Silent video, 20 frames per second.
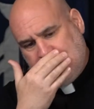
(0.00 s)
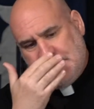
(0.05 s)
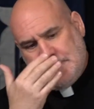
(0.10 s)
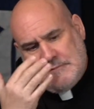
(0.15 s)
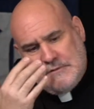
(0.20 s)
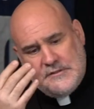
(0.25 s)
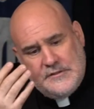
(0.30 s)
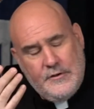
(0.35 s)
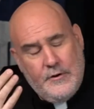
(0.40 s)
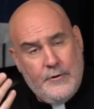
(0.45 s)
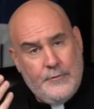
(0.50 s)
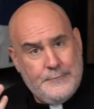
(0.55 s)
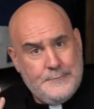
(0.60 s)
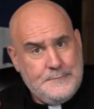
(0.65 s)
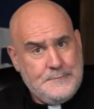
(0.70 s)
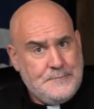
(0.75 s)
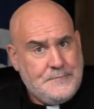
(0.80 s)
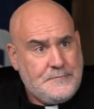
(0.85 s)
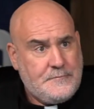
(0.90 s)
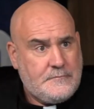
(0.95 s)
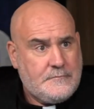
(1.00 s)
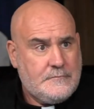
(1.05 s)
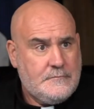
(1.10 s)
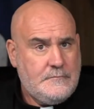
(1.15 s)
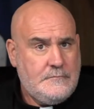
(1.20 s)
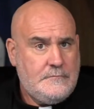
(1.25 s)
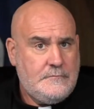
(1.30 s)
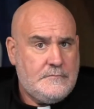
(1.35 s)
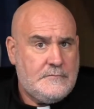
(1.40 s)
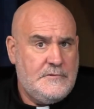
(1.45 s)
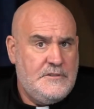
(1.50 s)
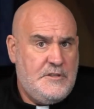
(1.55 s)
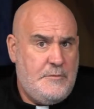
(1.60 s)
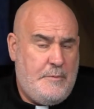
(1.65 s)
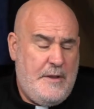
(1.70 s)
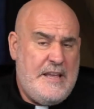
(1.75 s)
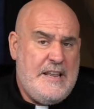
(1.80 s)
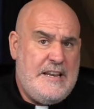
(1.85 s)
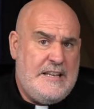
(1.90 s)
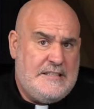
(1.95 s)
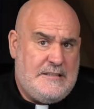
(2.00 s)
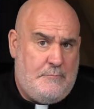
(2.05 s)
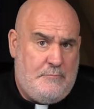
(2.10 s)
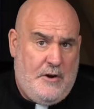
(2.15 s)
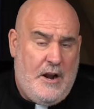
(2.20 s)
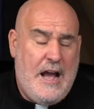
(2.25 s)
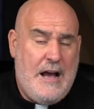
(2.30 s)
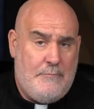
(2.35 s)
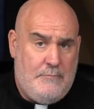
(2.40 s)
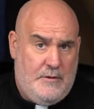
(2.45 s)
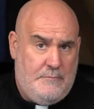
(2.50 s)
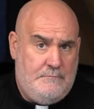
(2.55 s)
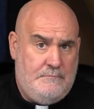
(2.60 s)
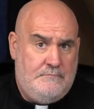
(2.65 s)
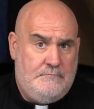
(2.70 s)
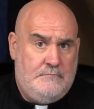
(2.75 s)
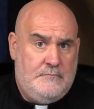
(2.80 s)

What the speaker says: So Japan has a problem.